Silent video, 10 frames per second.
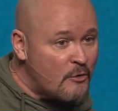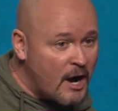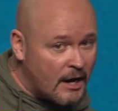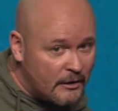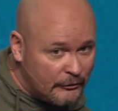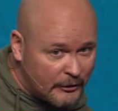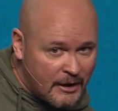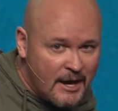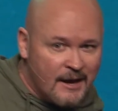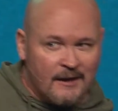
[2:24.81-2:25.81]
was.
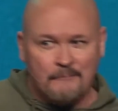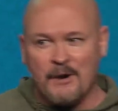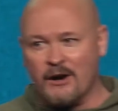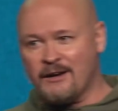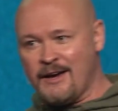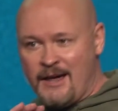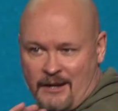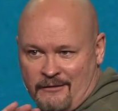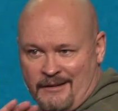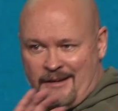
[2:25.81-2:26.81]
Mark kind
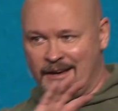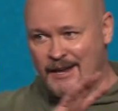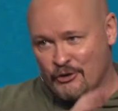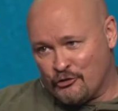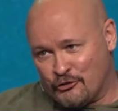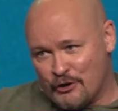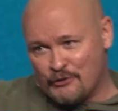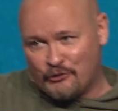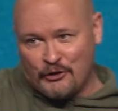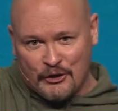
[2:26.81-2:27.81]
of
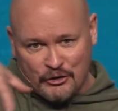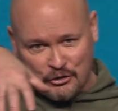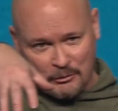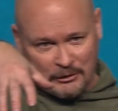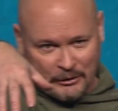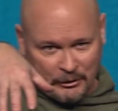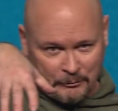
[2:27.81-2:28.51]
skirts the issue a little